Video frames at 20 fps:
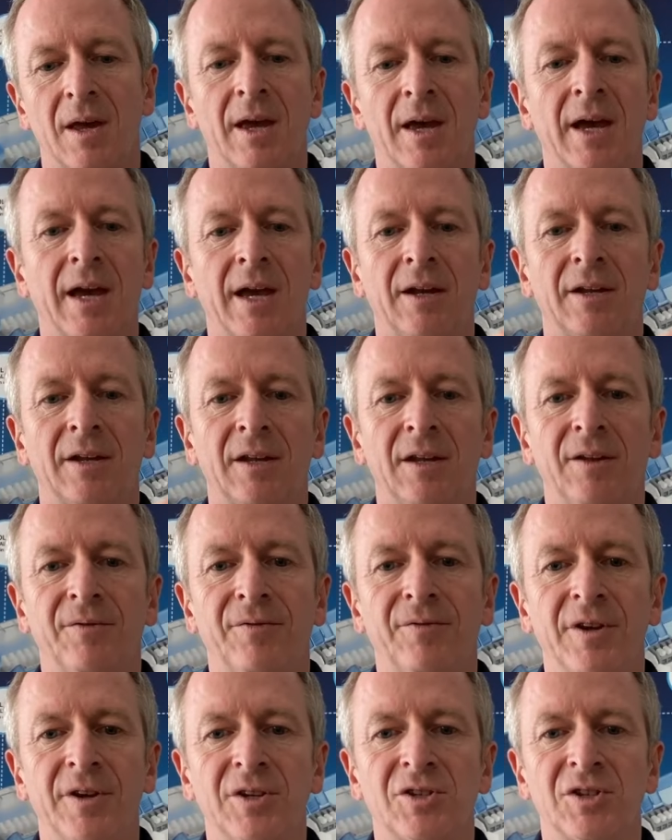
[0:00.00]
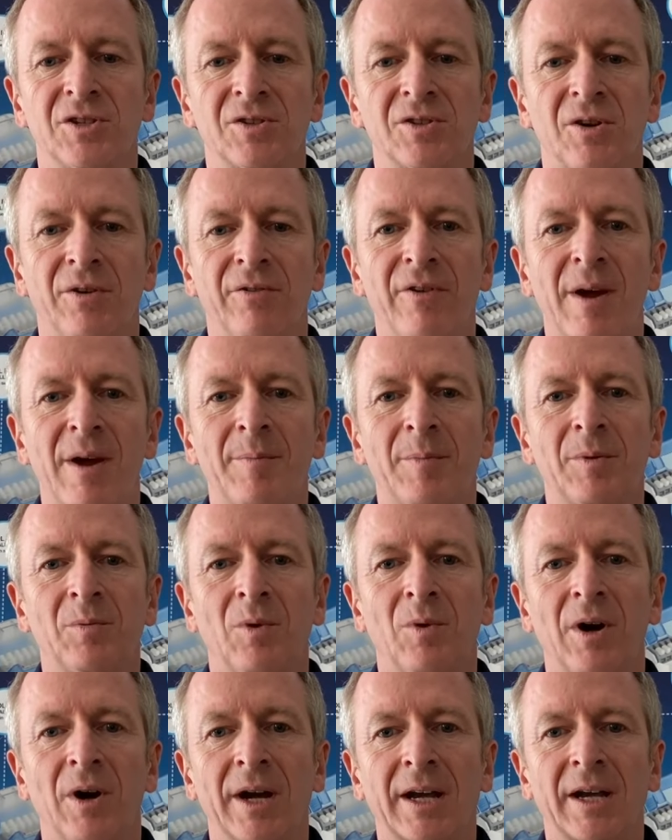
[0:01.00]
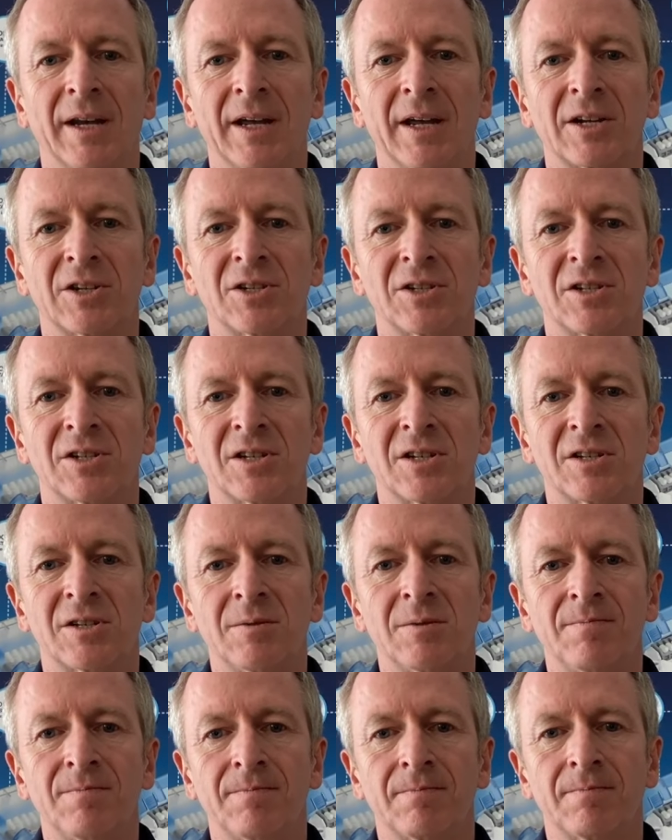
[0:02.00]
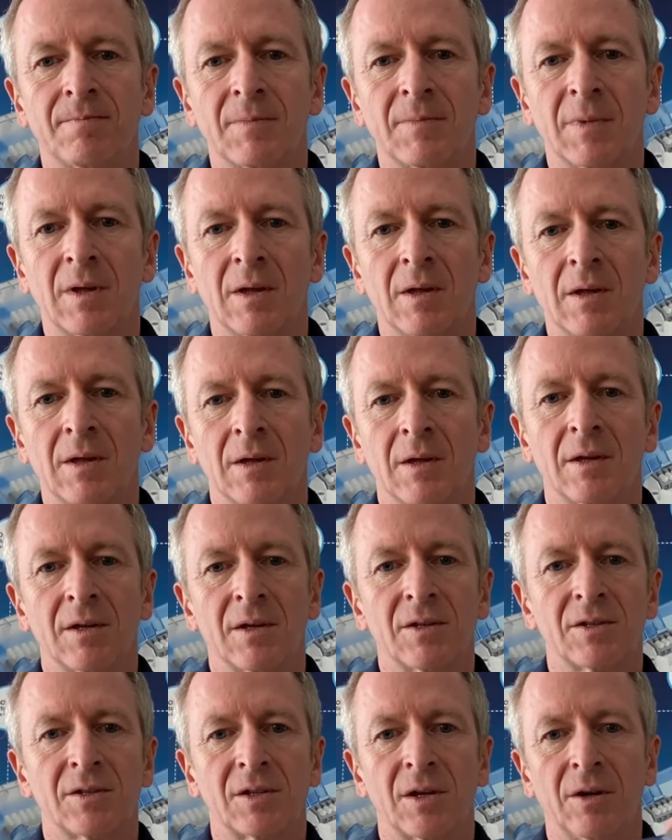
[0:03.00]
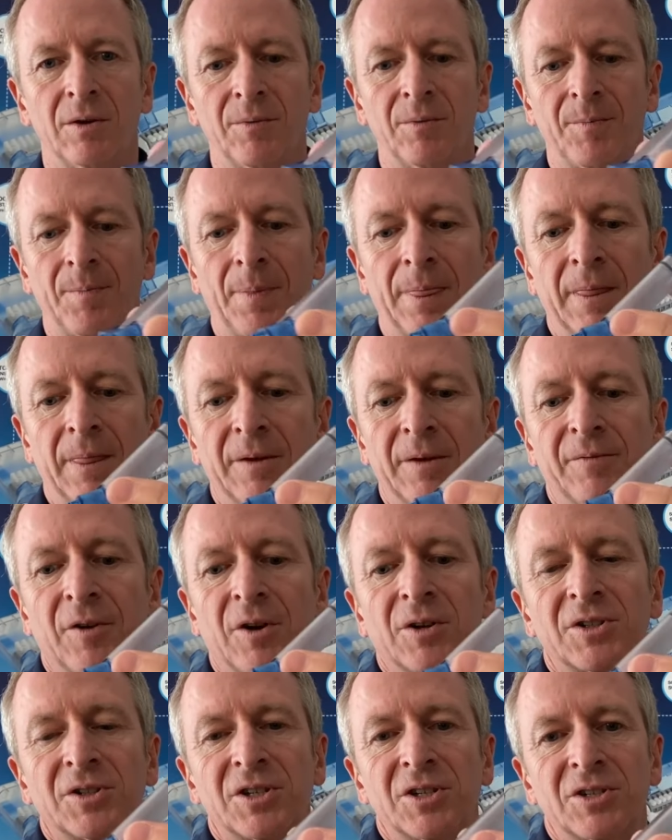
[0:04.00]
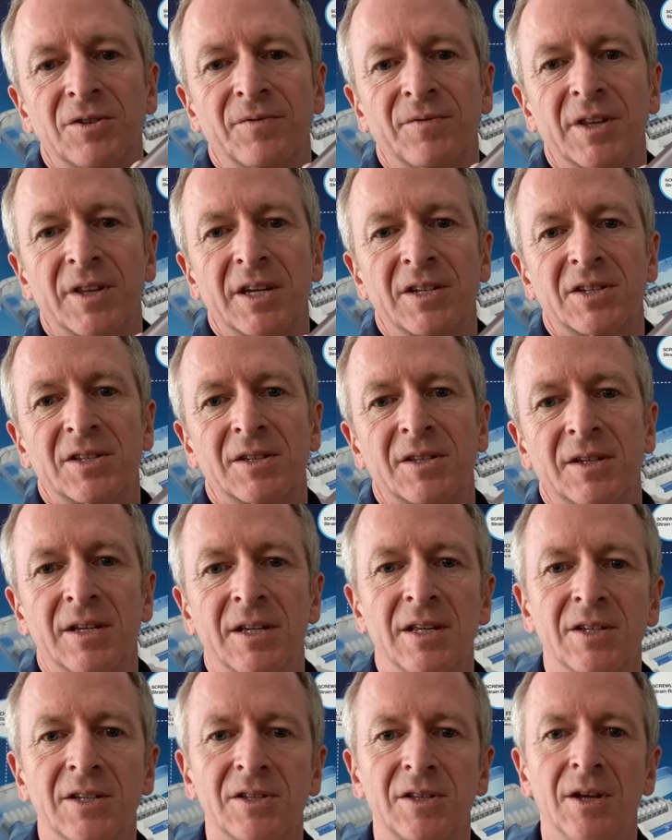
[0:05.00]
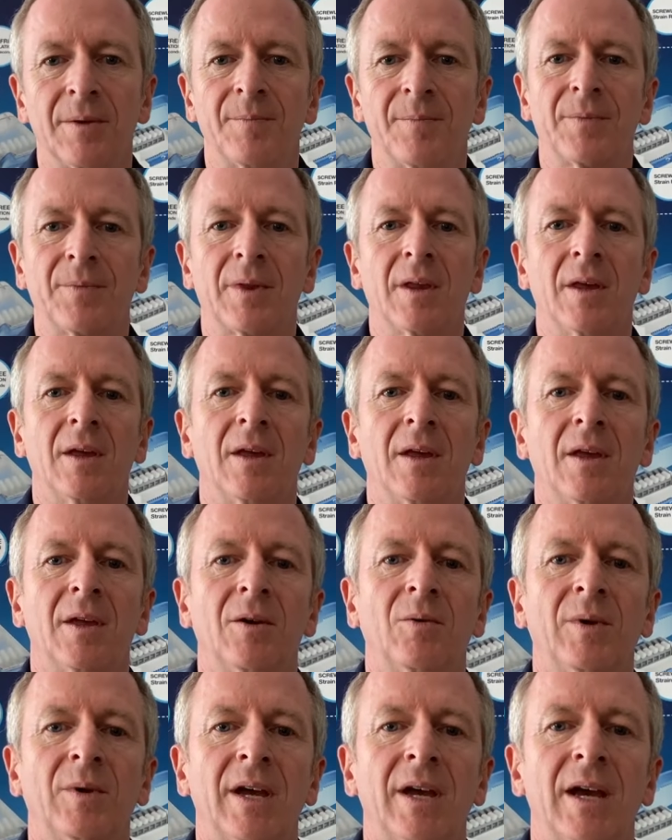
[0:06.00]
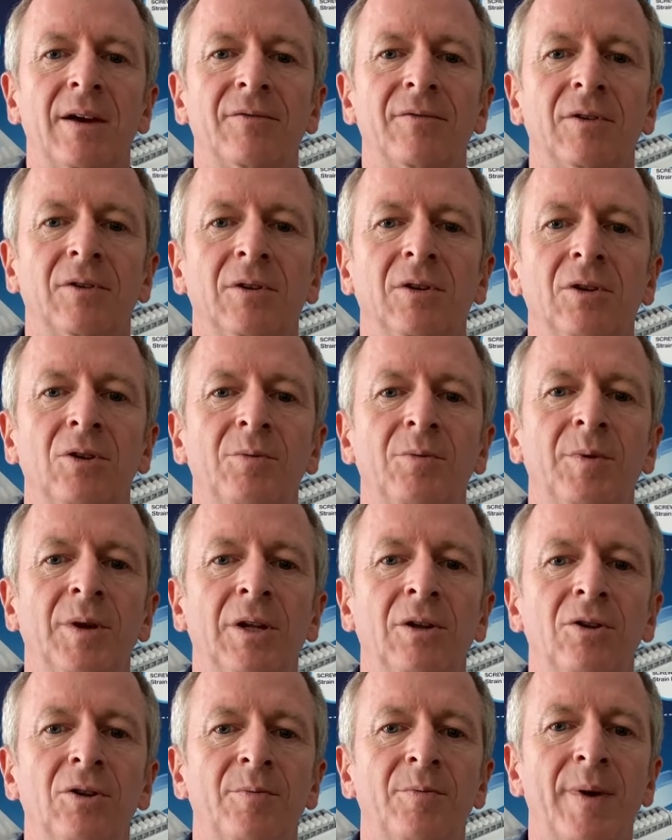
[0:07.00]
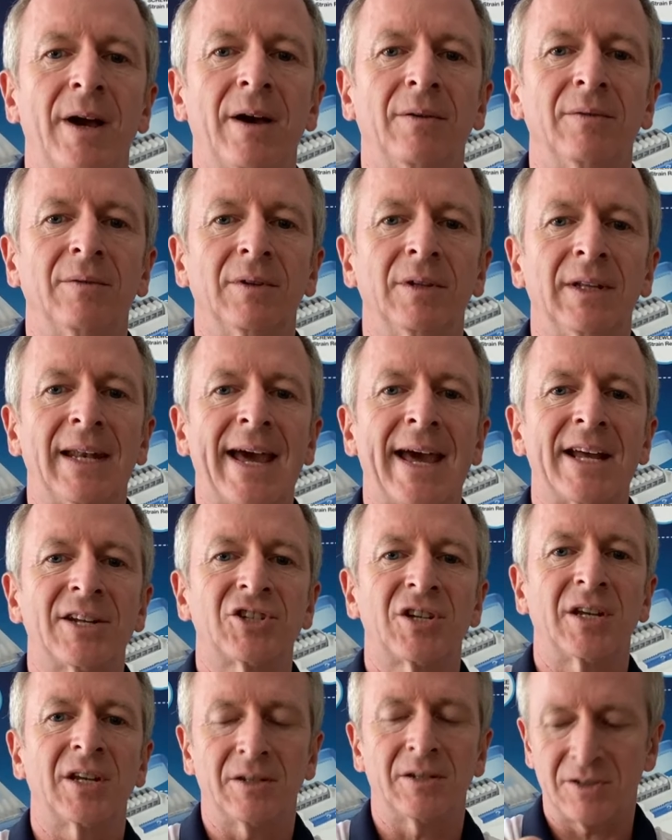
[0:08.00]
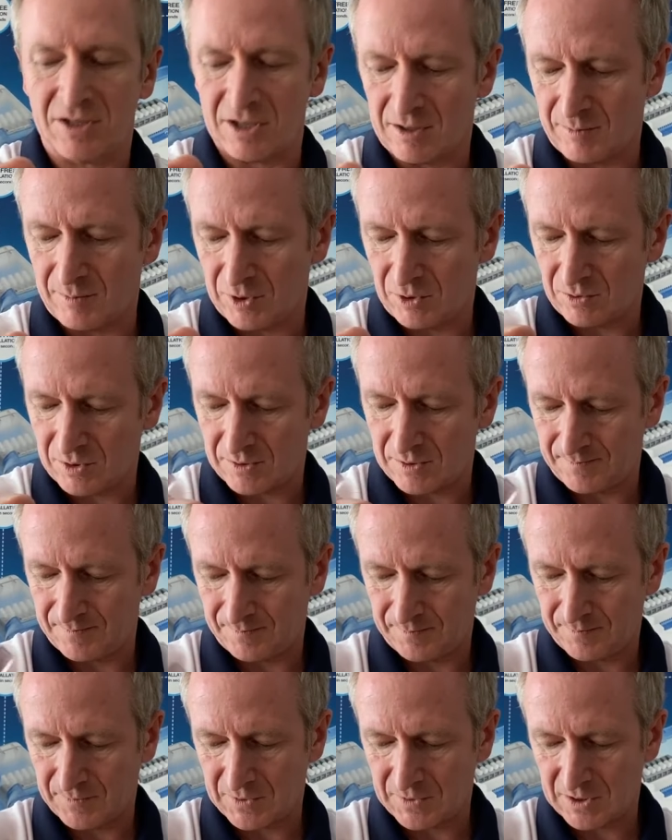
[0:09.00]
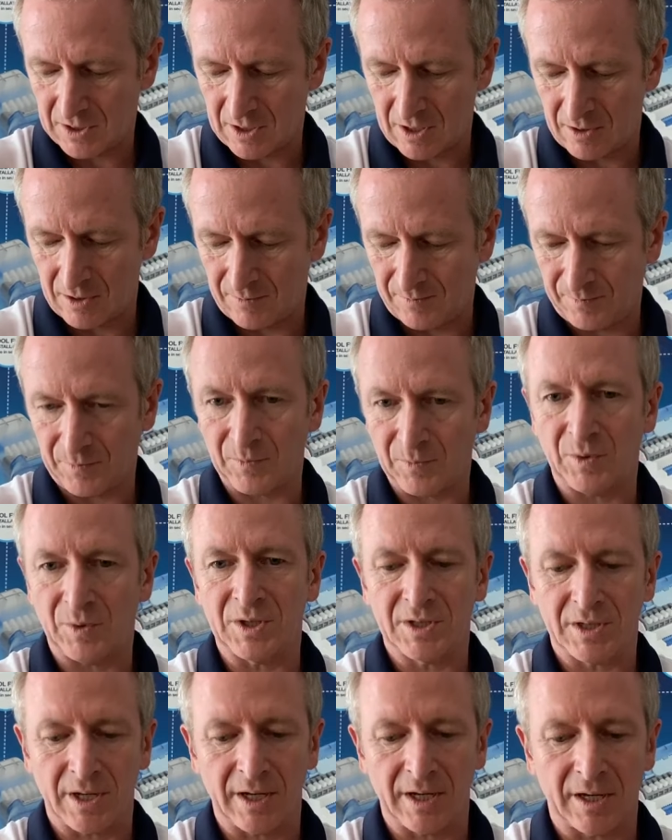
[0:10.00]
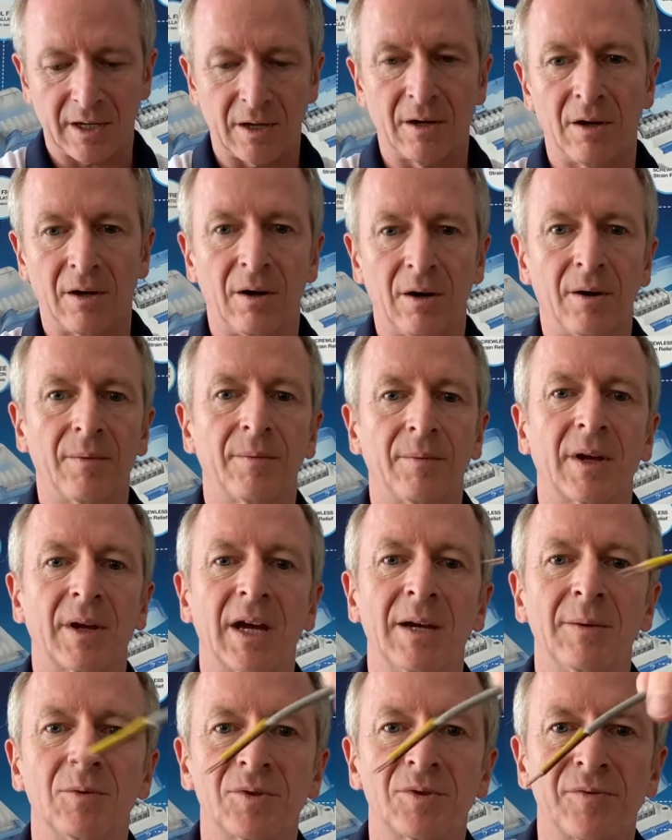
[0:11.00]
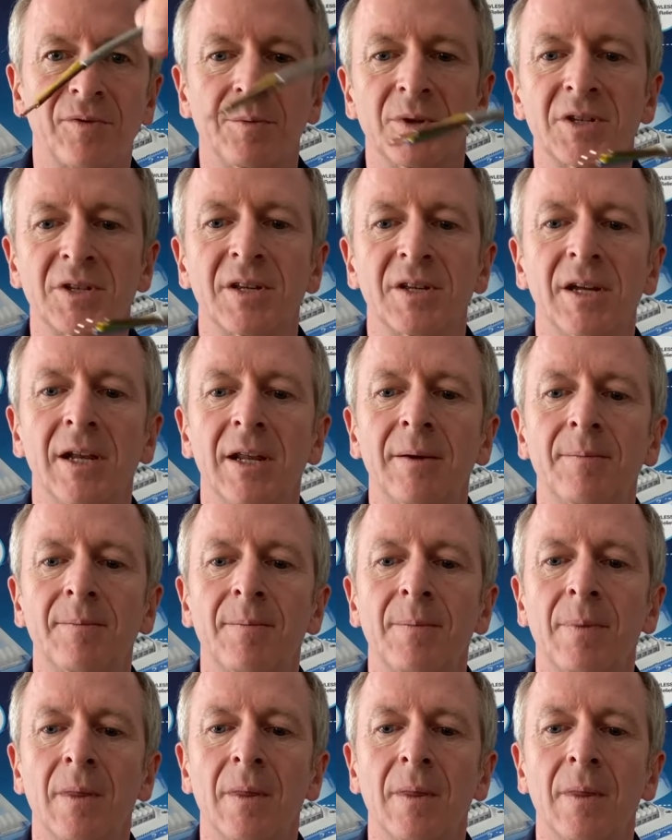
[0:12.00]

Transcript: and it features our rapid wire connection system. So the advantage of this is that we have loop in, loop out latching terminals. So we take our cables from the ceiling